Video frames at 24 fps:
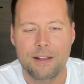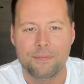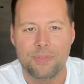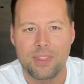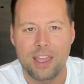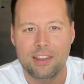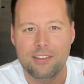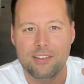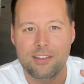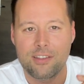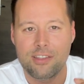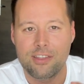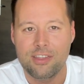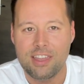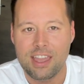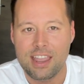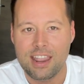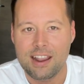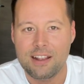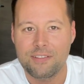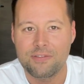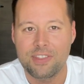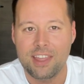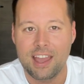And the
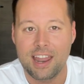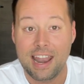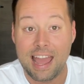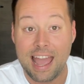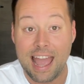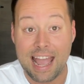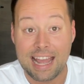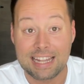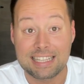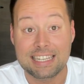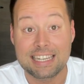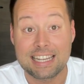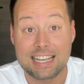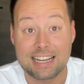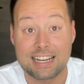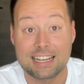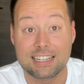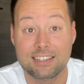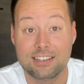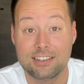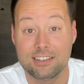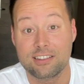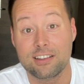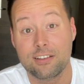thing that Etihad,
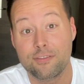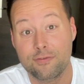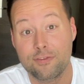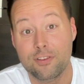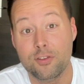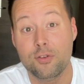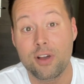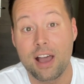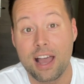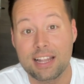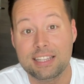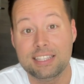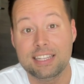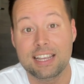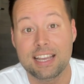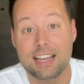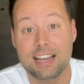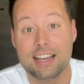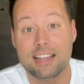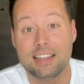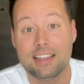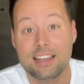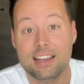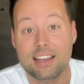because I flew
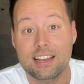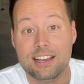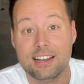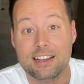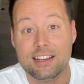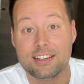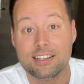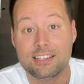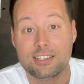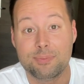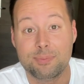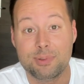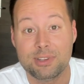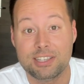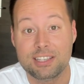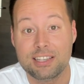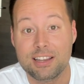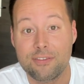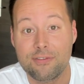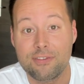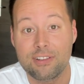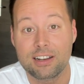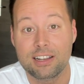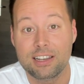Etihad,
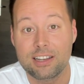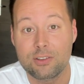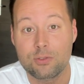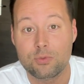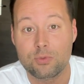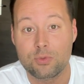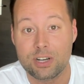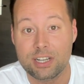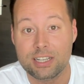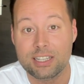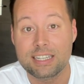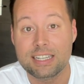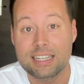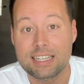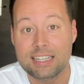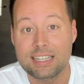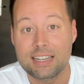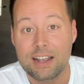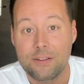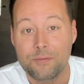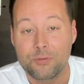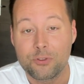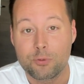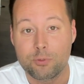specifically wanted
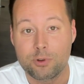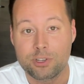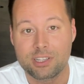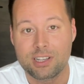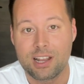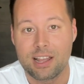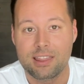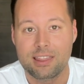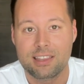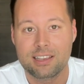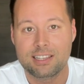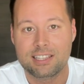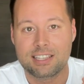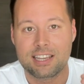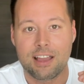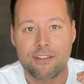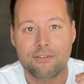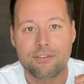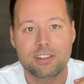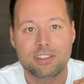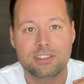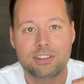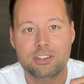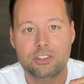was that the
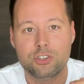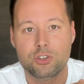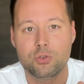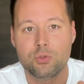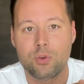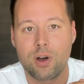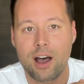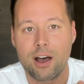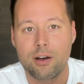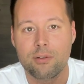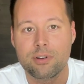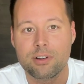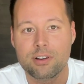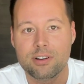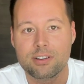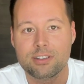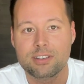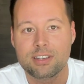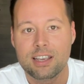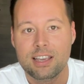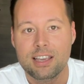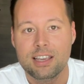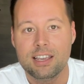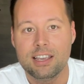72
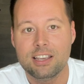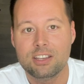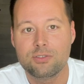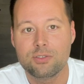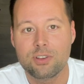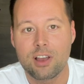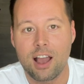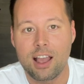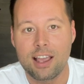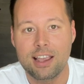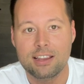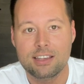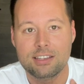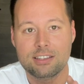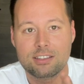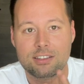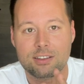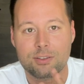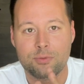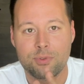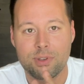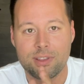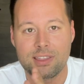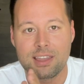hours is
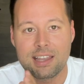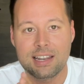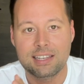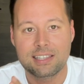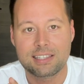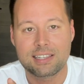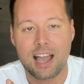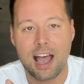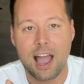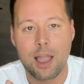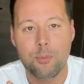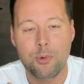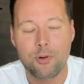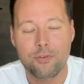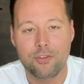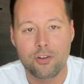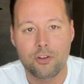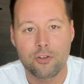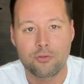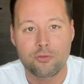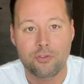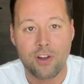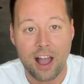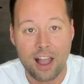within time of
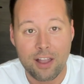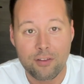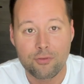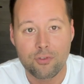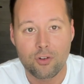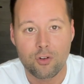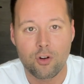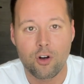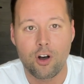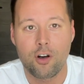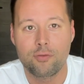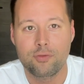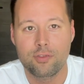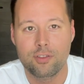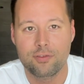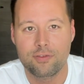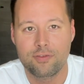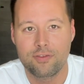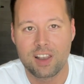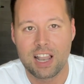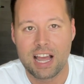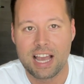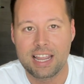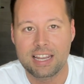arrival of the
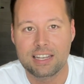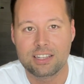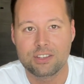flight.